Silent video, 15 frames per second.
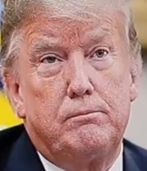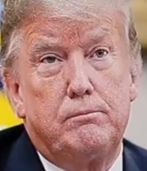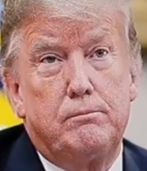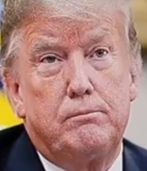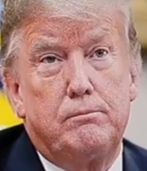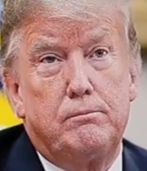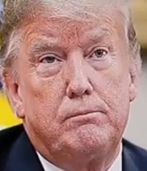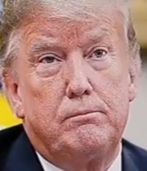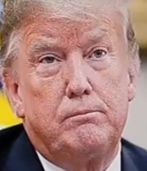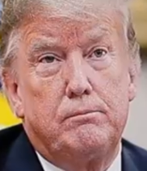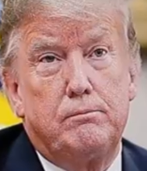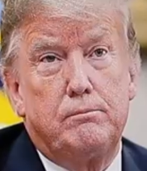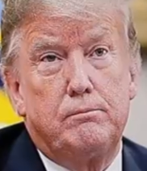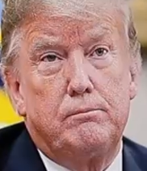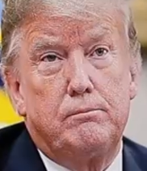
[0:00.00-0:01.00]

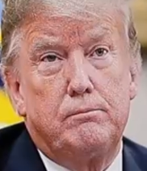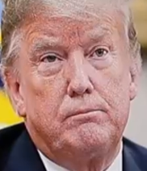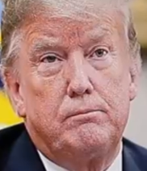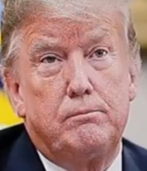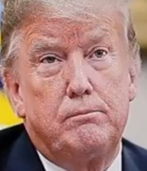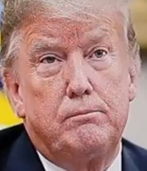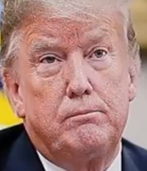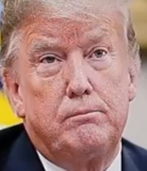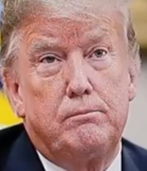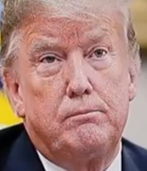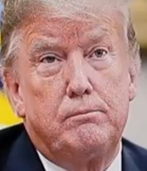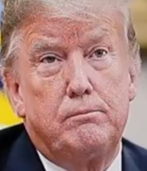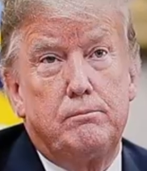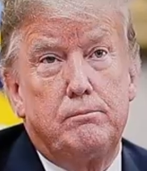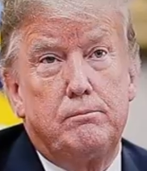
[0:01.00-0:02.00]

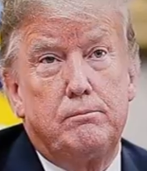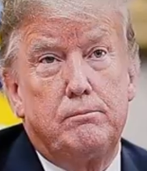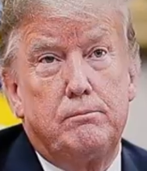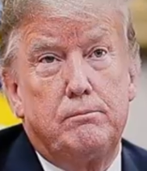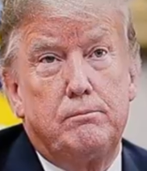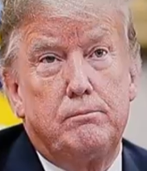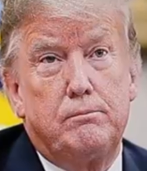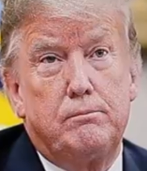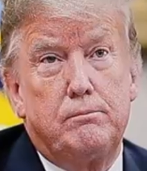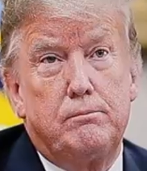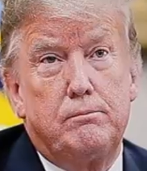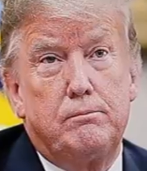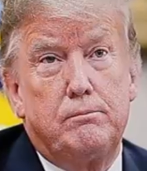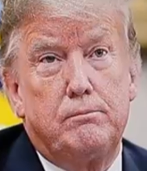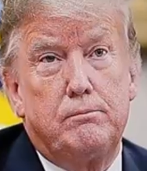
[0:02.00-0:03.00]

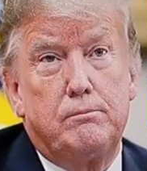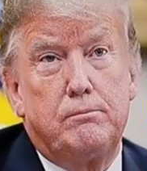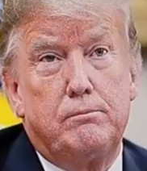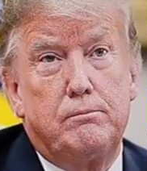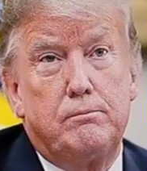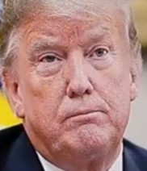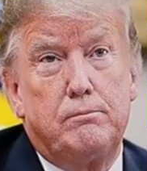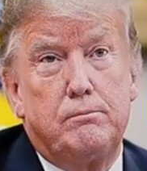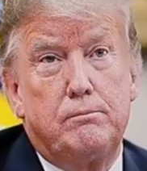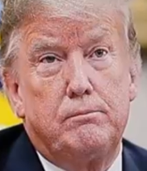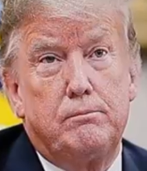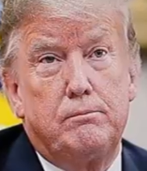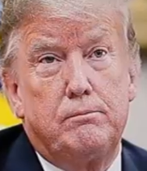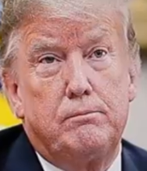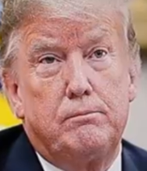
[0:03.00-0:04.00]

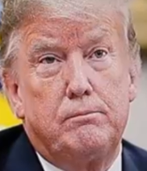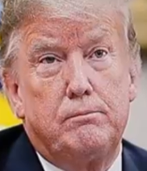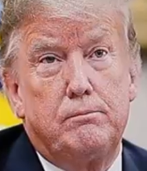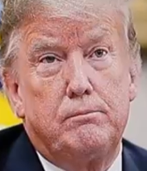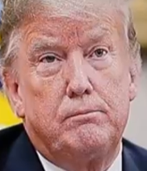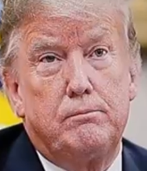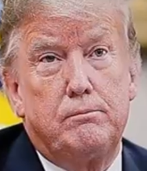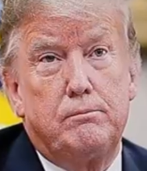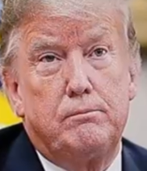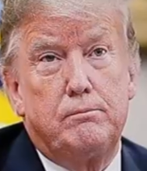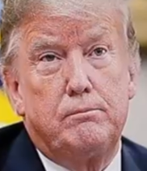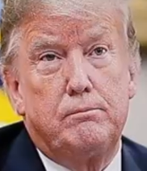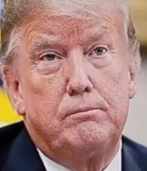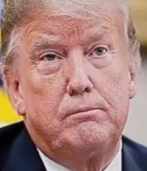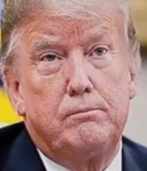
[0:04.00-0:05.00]

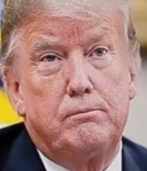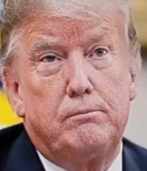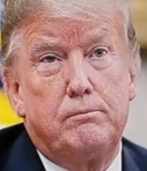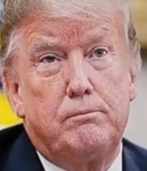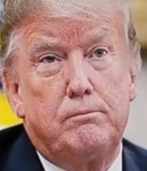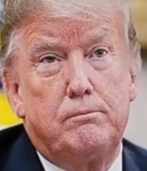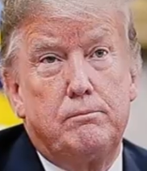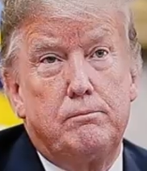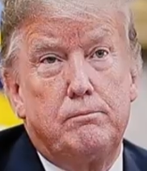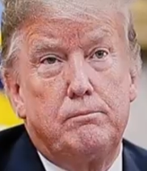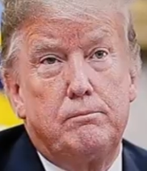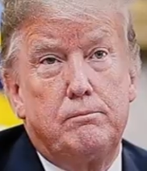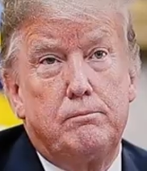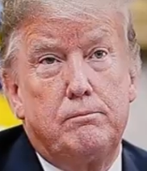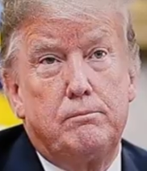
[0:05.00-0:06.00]

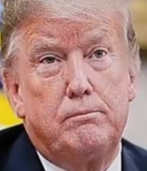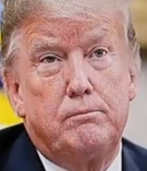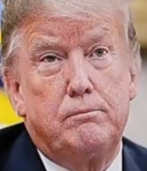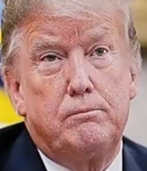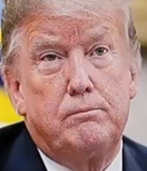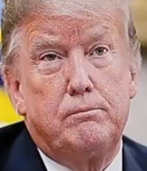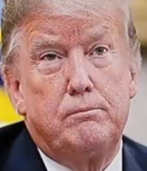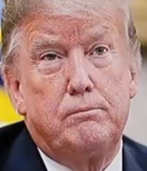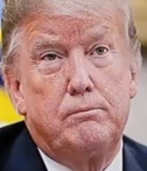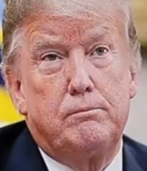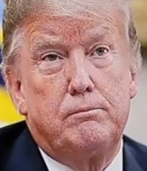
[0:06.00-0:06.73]
(silent)